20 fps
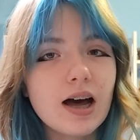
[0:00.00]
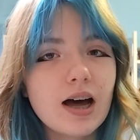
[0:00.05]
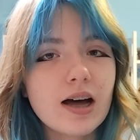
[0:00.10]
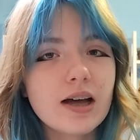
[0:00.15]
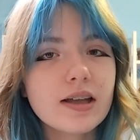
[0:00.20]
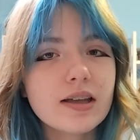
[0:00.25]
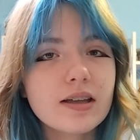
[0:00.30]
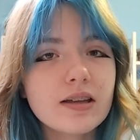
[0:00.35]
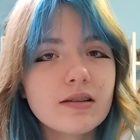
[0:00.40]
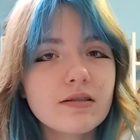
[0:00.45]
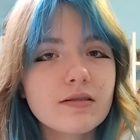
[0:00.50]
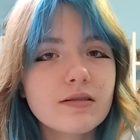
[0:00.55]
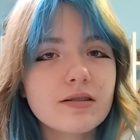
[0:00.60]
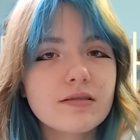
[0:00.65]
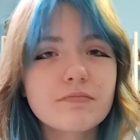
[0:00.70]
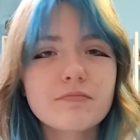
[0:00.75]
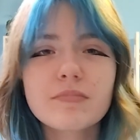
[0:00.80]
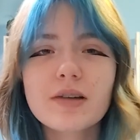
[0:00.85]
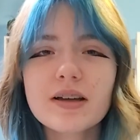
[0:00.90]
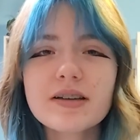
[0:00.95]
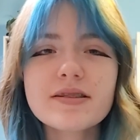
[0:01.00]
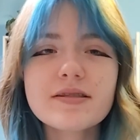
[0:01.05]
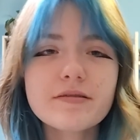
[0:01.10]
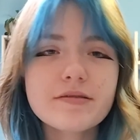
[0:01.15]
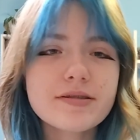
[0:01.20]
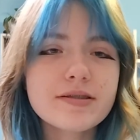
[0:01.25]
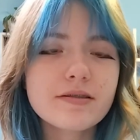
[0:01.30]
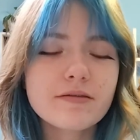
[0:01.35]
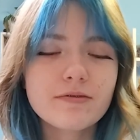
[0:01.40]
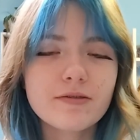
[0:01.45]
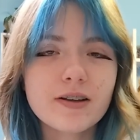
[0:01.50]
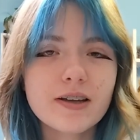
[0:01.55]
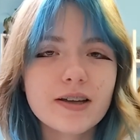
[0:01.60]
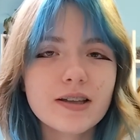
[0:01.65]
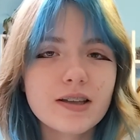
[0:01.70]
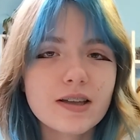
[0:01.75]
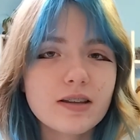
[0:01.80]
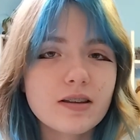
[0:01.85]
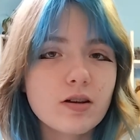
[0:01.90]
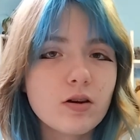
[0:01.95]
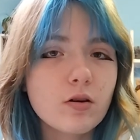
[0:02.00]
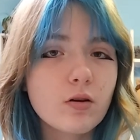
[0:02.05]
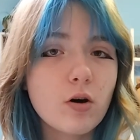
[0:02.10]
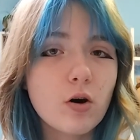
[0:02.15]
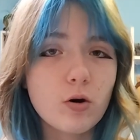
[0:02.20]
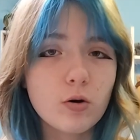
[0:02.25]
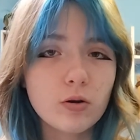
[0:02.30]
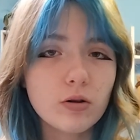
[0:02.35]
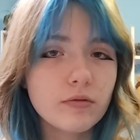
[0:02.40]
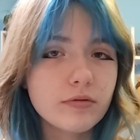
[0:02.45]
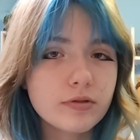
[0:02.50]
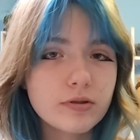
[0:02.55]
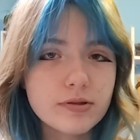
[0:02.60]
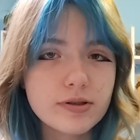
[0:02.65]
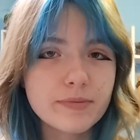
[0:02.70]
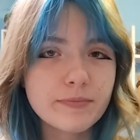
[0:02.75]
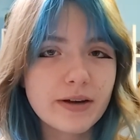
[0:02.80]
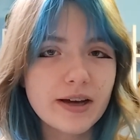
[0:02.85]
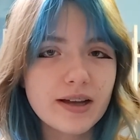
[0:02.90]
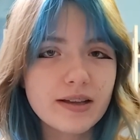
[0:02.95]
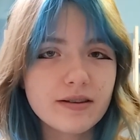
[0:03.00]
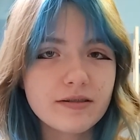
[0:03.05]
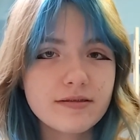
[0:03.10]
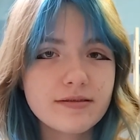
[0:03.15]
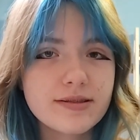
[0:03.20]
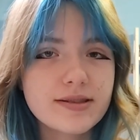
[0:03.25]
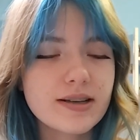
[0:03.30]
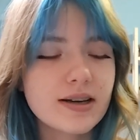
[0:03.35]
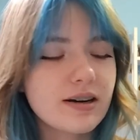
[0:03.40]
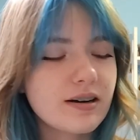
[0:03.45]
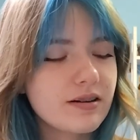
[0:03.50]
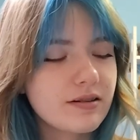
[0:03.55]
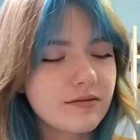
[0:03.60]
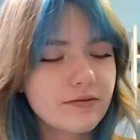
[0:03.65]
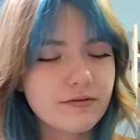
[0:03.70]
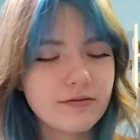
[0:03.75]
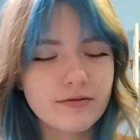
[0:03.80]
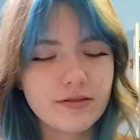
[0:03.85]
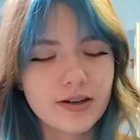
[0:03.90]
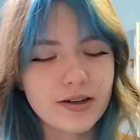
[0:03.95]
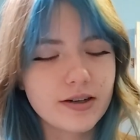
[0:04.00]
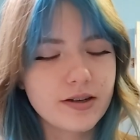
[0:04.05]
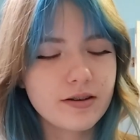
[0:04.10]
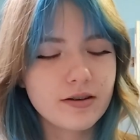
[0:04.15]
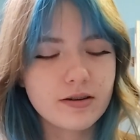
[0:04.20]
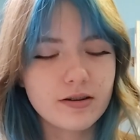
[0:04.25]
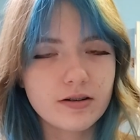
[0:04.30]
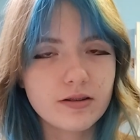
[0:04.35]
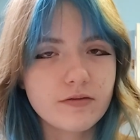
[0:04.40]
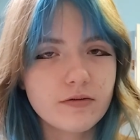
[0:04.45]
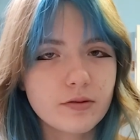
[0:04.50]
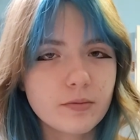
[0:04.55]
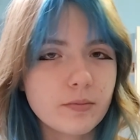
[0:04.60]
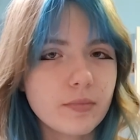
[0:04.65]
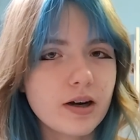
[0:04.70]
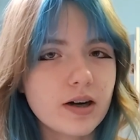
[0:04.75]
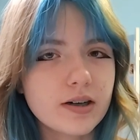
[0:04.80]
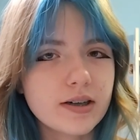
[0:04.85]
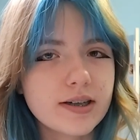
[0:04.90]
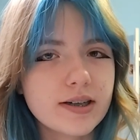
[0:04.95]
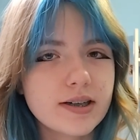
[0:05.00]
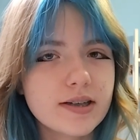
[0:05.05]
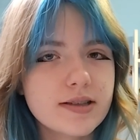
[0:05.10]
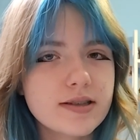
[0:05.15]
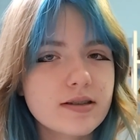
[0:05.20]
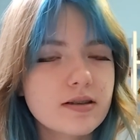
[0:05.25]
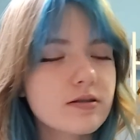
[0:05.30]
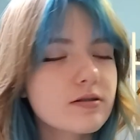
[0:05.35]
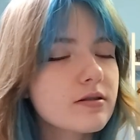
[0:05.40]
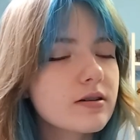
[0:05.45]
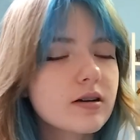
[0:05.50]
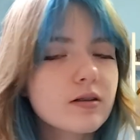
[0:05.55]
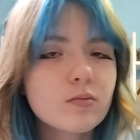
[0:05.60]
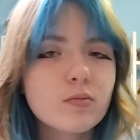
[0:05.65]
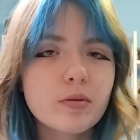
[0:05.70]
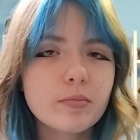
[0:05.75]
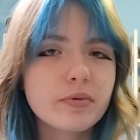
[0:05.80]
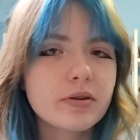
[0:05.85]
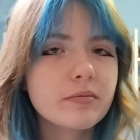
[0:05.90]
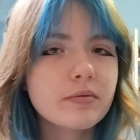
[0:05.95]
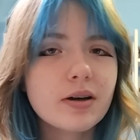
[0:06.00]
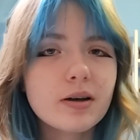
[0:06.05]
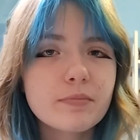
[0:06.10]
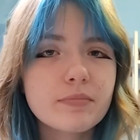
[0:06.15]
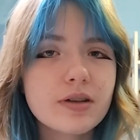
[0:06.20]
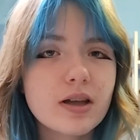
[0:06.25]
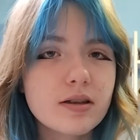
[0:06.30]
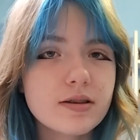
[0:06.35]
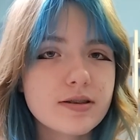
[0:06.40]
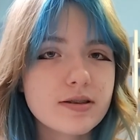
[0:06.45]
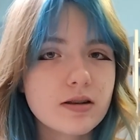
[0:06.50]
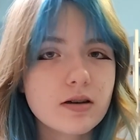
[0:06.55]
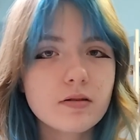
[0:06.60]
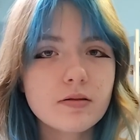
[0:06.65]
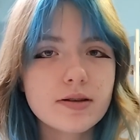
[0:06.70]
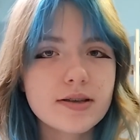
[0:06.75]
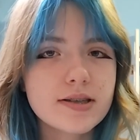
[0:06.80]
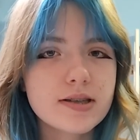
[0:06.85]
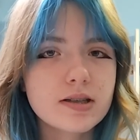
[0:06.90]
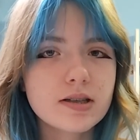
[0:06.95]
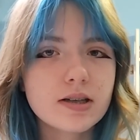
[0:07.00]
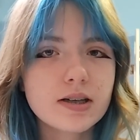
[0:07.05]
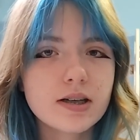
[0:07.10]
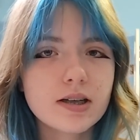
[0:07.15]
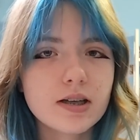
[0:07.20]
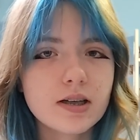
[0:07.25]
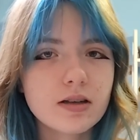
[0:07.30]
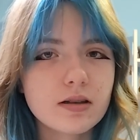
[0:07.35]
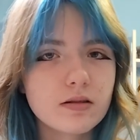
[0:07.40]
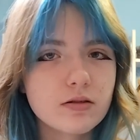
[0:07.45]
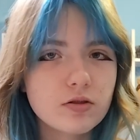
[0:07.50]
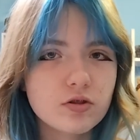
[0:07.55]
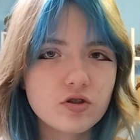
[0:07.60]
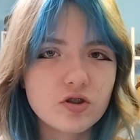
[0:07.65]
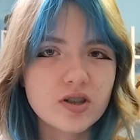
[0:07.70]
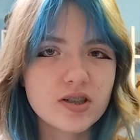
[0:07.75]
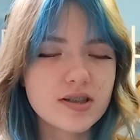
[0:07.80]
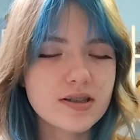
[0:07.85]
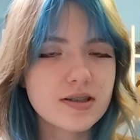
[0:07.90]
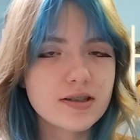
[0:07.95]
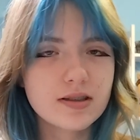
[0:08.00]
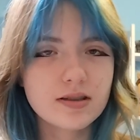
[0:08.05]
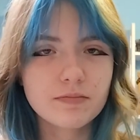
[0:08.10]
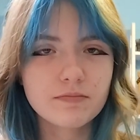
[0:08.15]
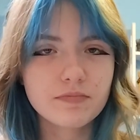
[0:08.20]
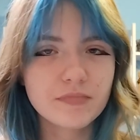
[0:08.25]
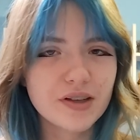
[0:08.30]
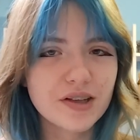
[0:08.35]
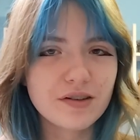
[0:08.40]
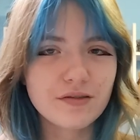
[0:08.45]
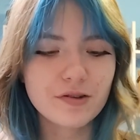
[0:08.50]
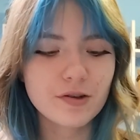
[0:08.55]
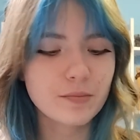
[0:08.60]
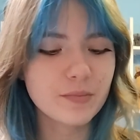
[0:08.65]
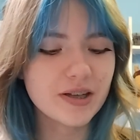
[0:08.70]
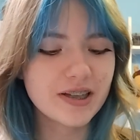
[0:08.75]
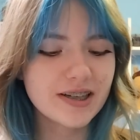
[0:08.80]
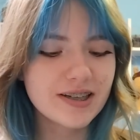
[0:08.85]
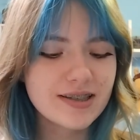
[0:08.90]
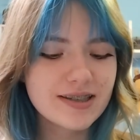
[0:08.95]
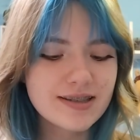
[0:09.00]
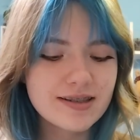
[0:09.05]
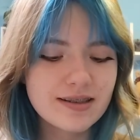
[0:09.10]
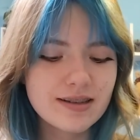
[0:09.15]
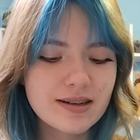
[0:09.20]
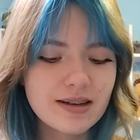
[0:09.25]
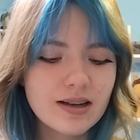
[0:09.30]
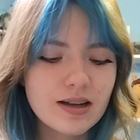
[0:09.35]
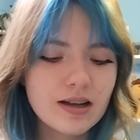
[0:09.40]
I seriously think that all of those patterns are very good for markets because you can whip them up so easily just in a few minutes.